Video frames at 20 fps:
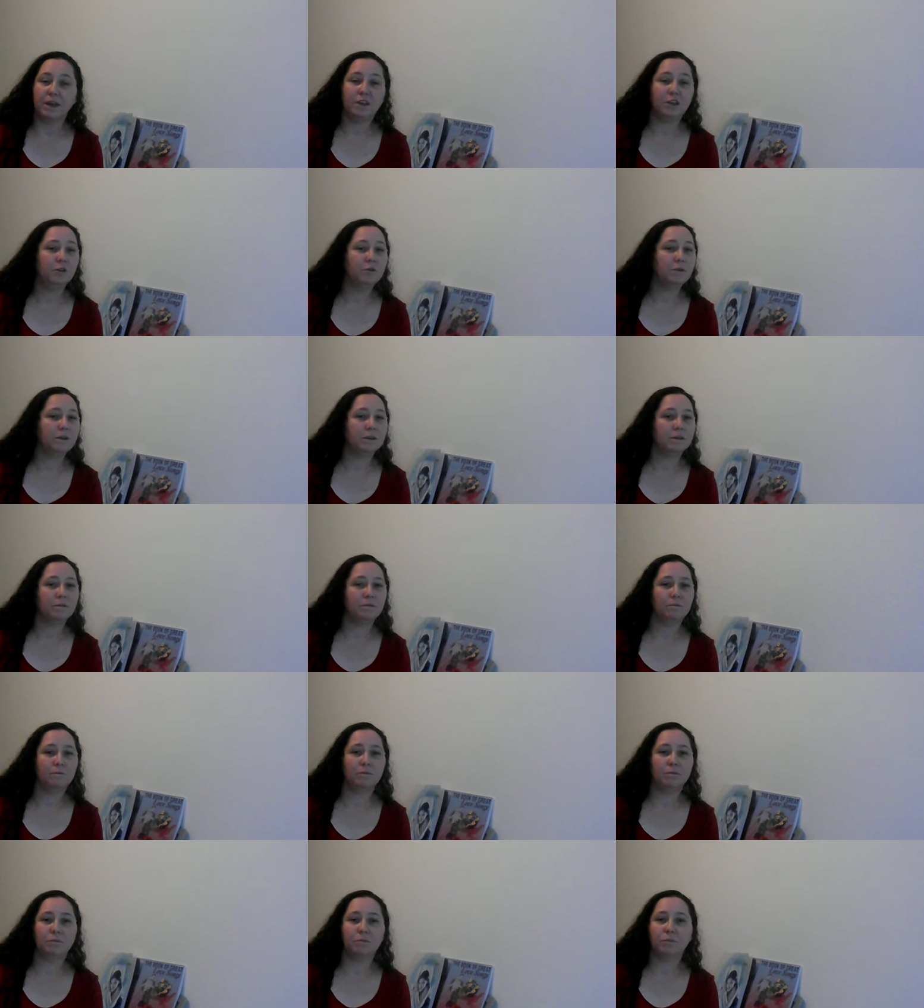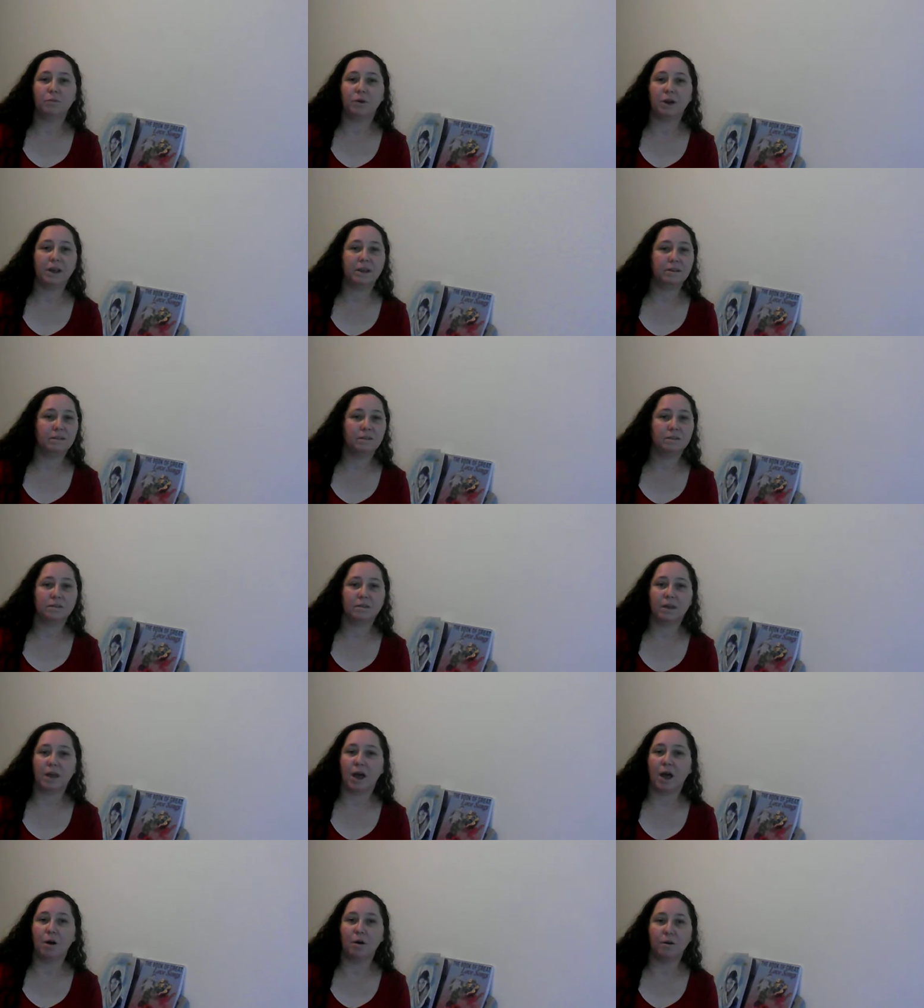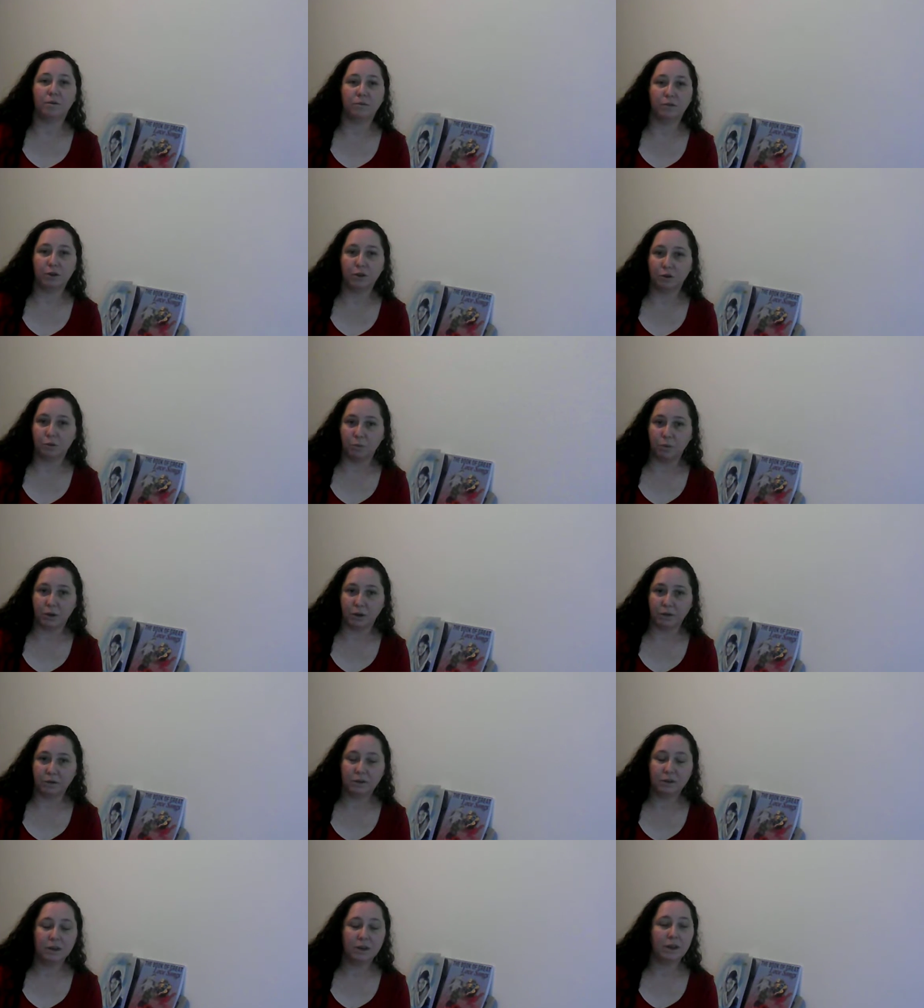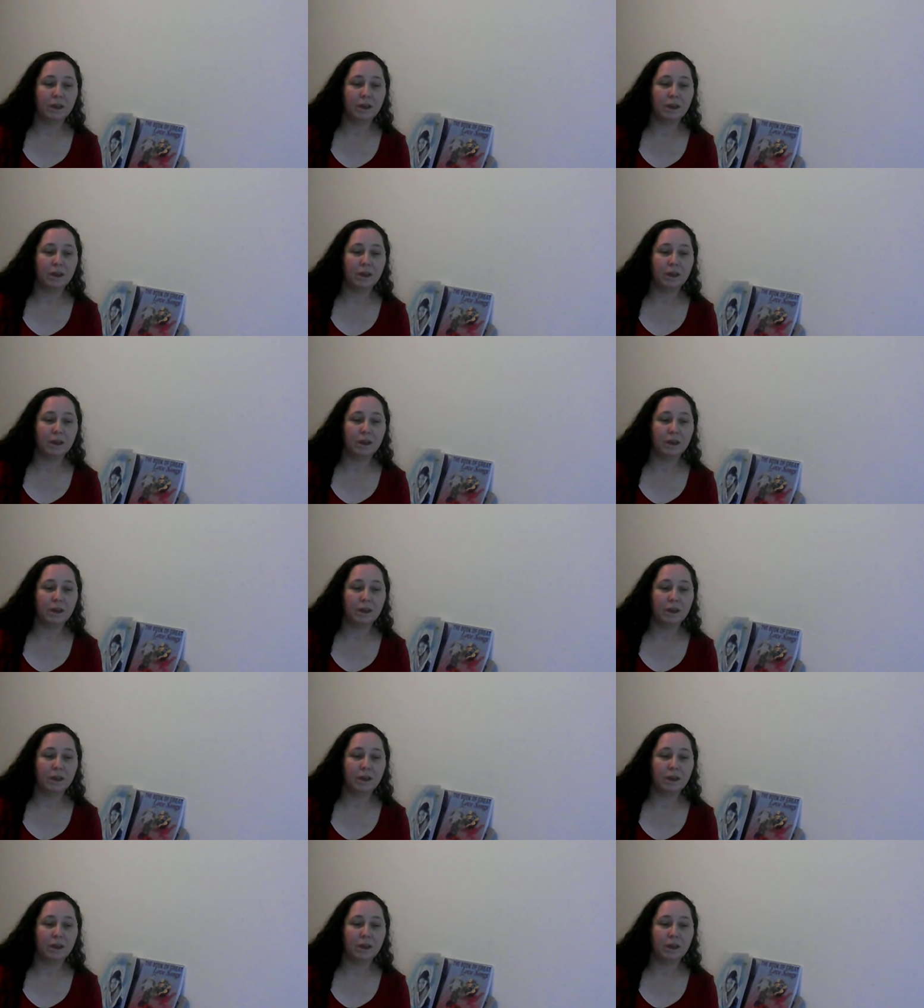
You can price however you want,